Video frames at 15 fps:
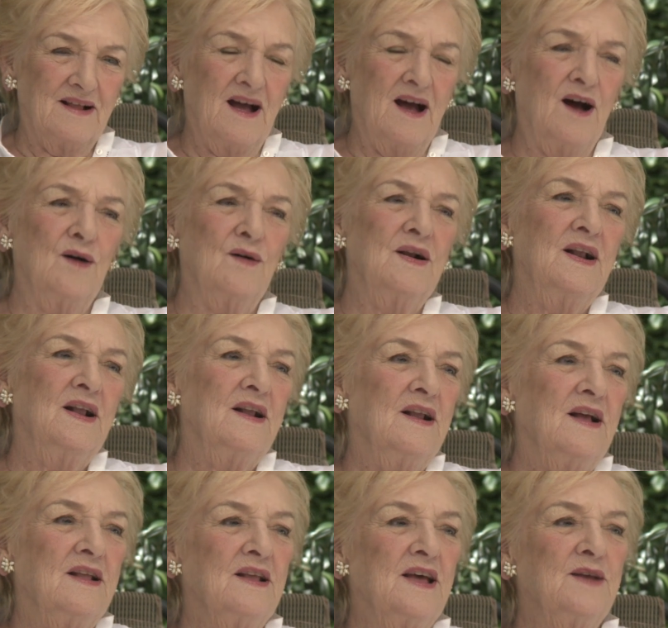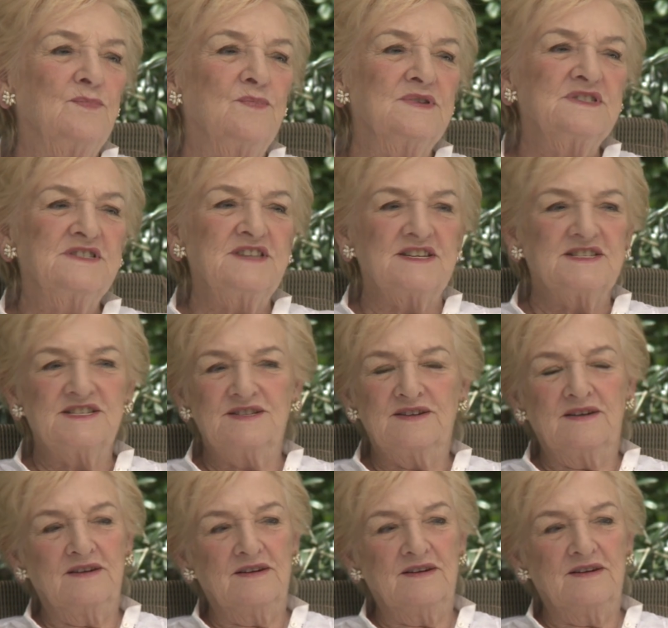Oh, it was just,